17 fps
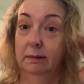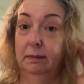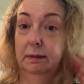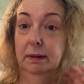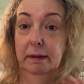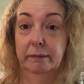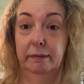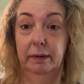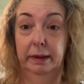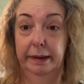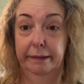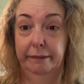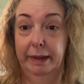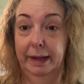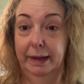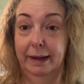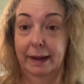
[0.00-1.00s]
love love
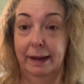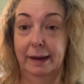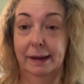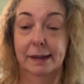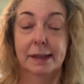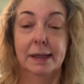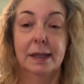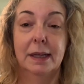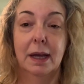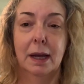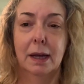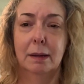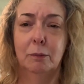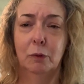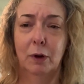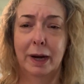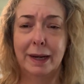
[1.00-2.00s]
that guy
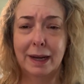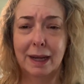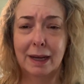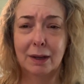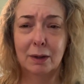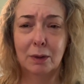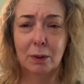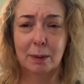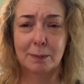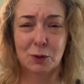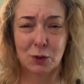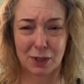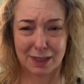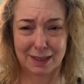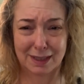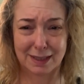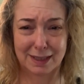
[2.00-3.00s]
um, right now, I'm
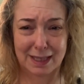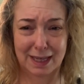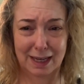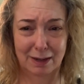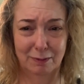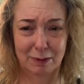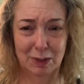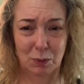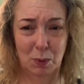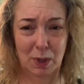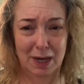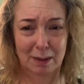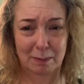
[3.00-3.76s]
trying to stay out of his way.